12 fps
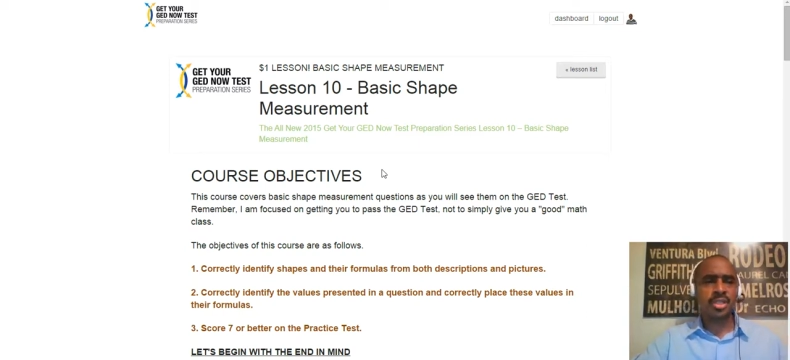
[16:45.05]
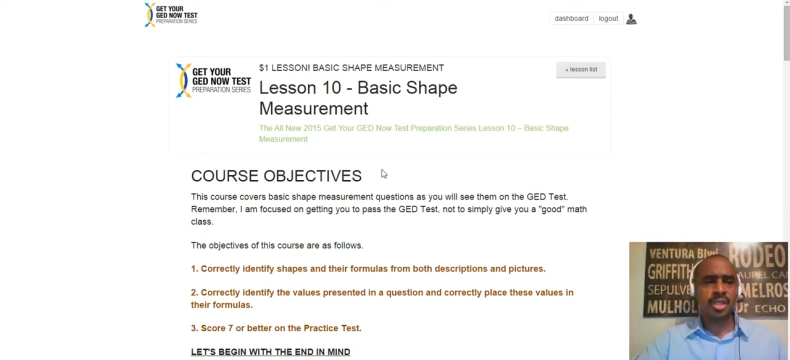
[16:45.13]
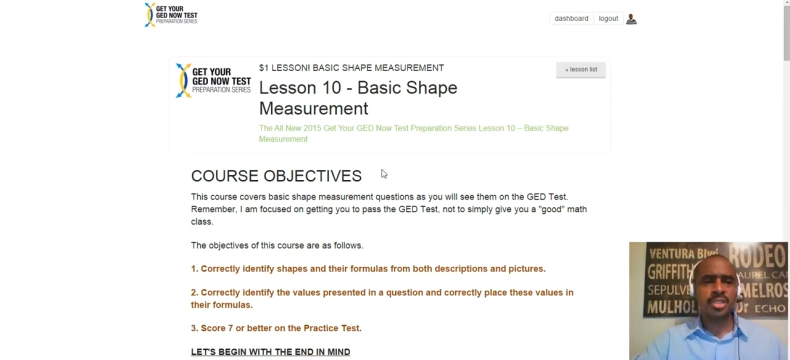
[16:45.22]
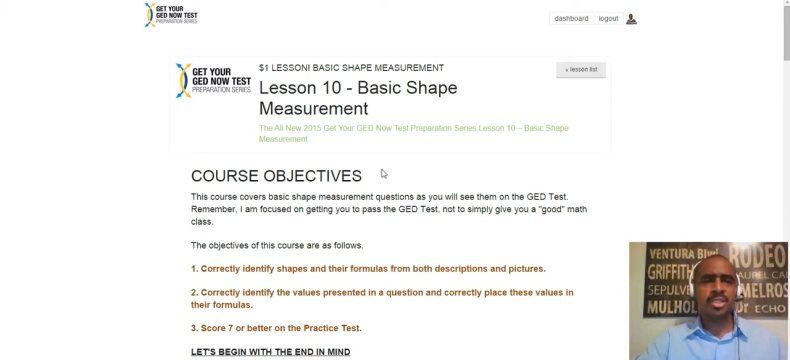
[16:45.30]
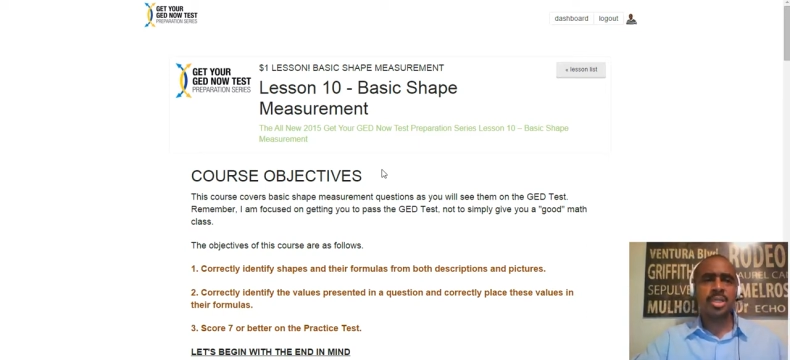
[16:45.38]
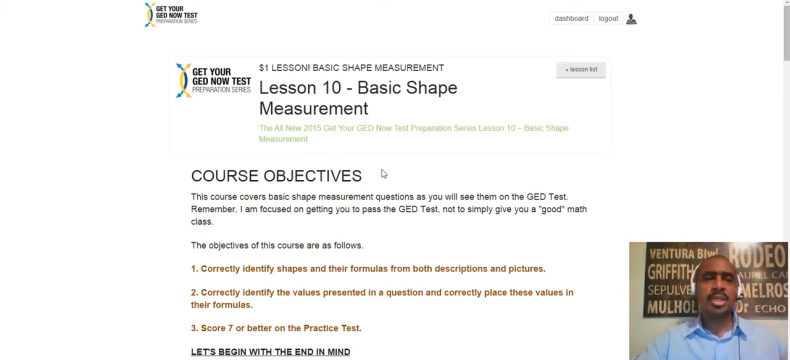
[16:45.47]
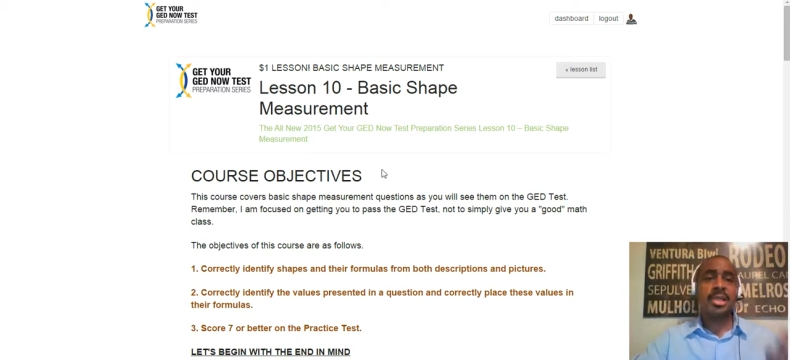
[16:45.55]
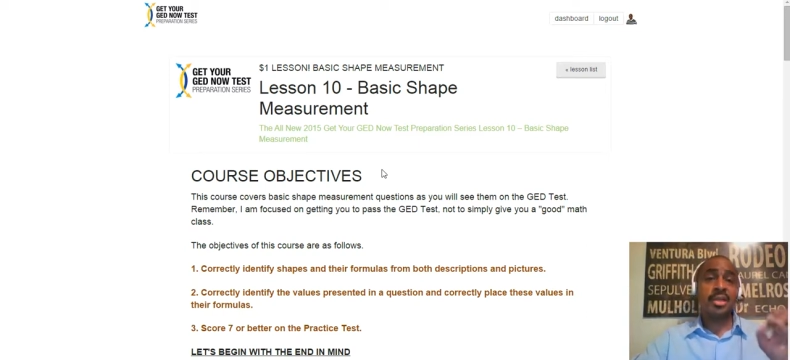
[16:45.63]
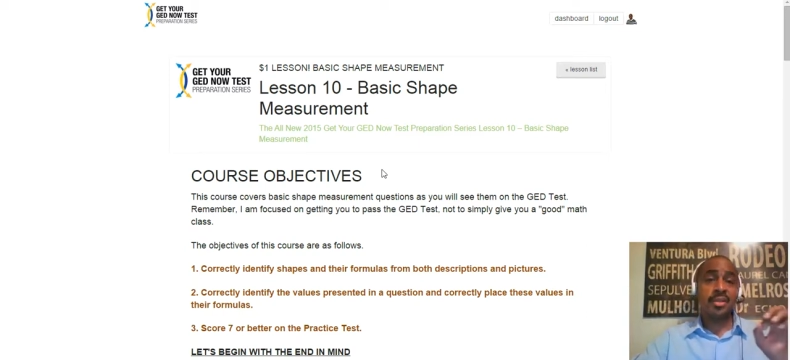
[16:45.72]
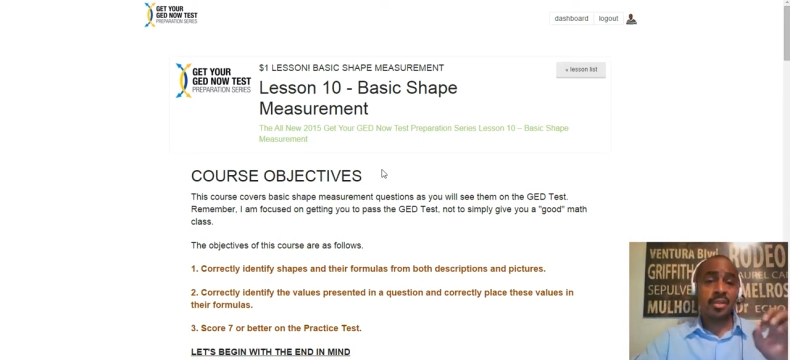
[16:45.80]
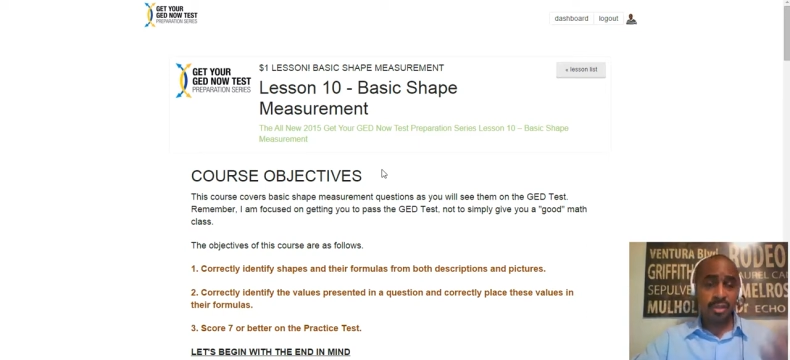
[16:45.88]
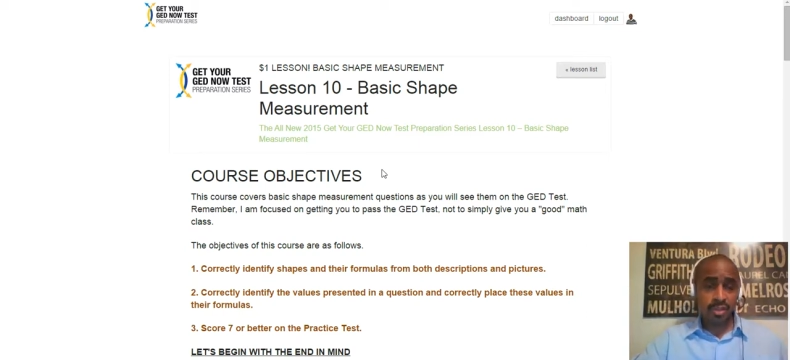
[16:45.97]
test,
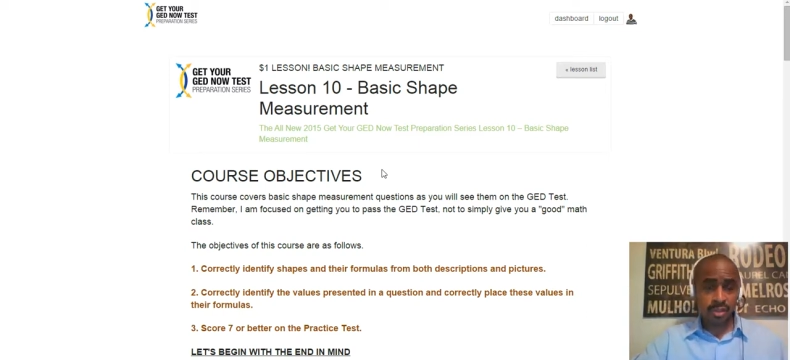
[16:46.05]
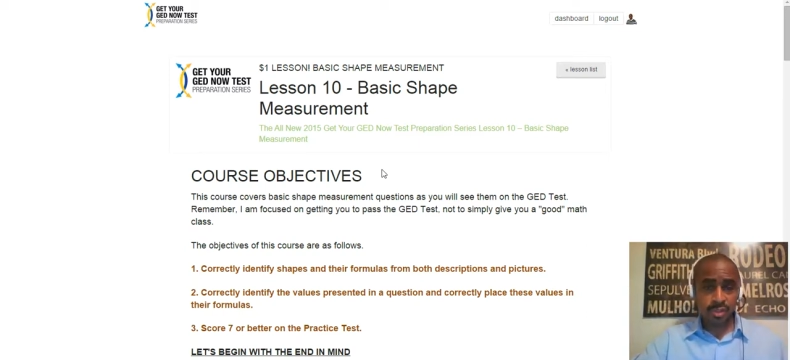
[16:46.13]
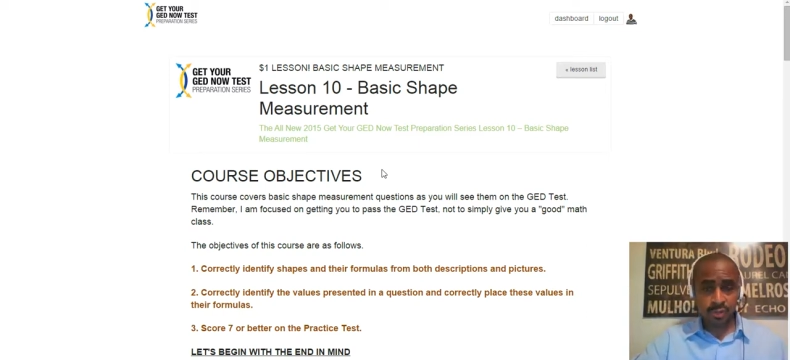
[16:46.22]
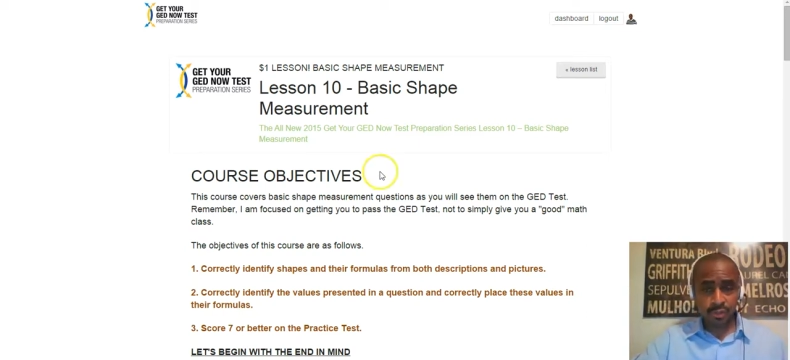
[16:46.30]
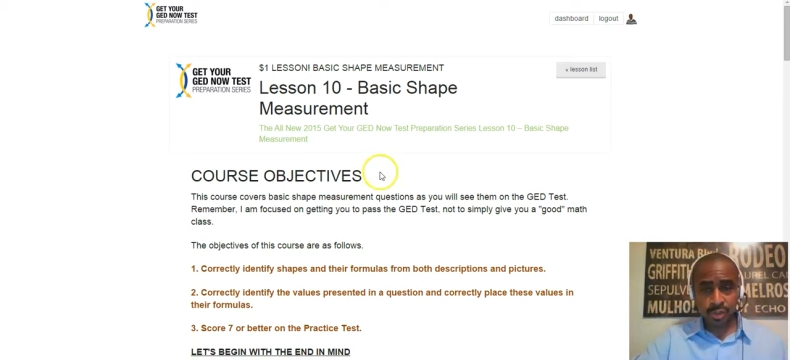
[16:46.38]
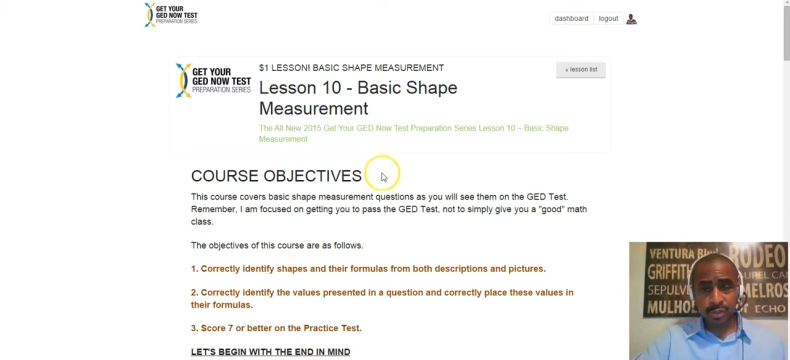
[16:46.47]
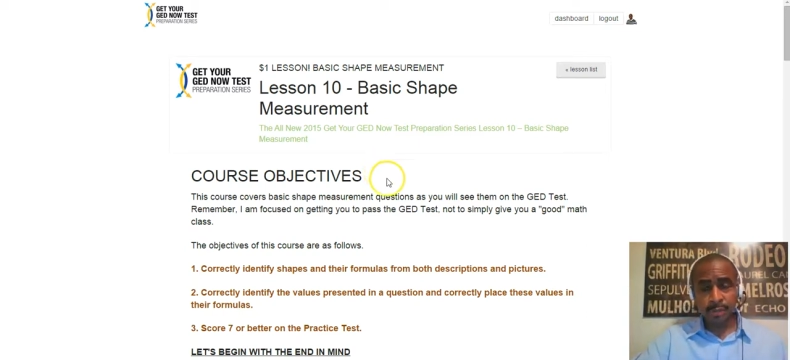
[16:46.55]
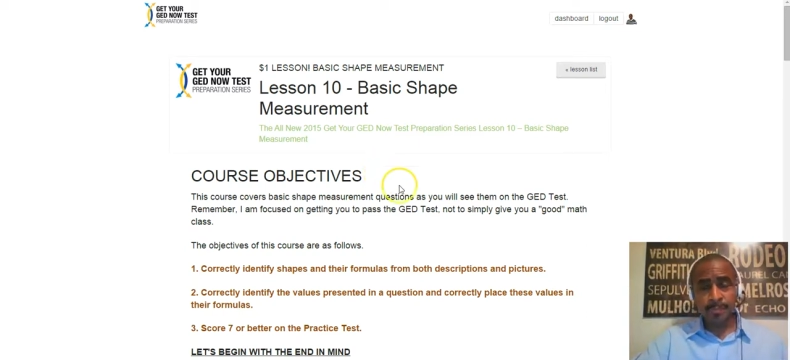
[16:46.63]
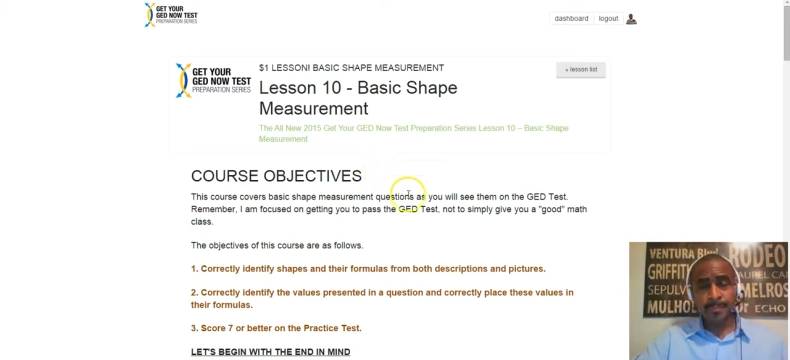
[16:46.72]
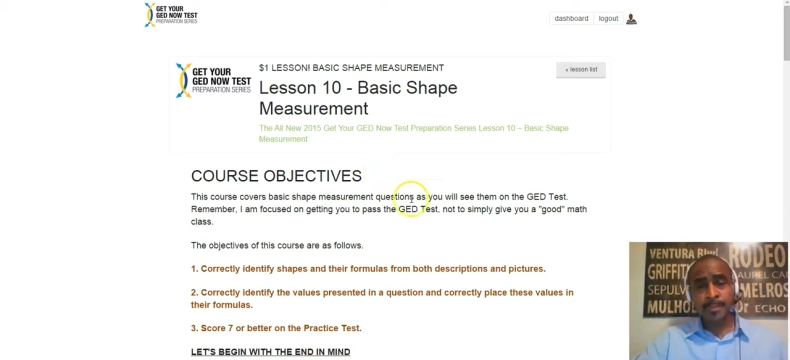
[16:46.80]
this is for you.